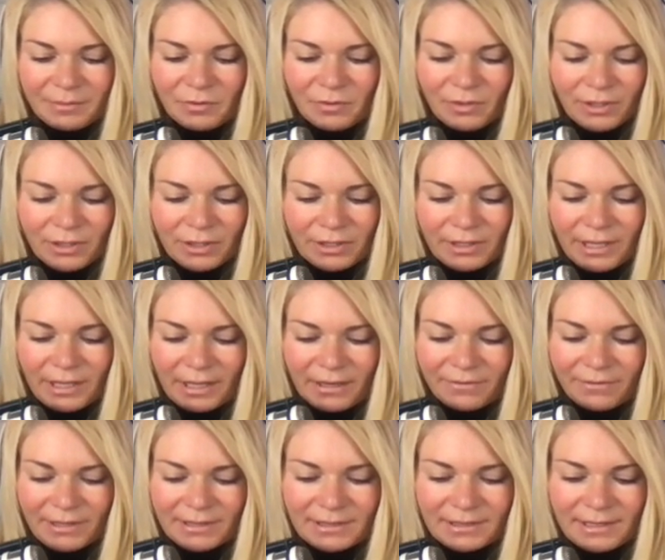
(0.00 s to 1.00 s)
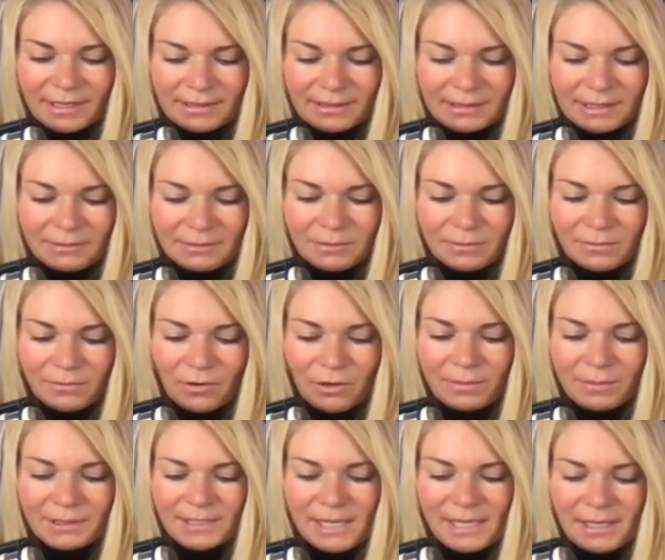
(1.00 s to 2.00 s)
You've heard that advice 1,000 times before,
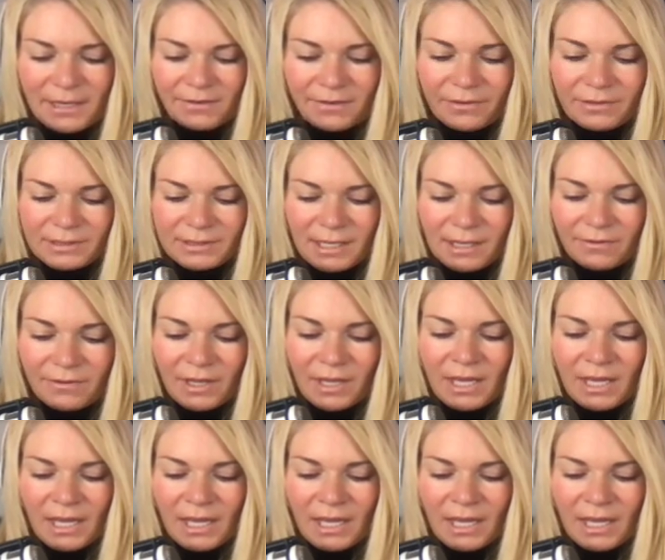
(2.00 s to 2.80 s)
but taking care of yourself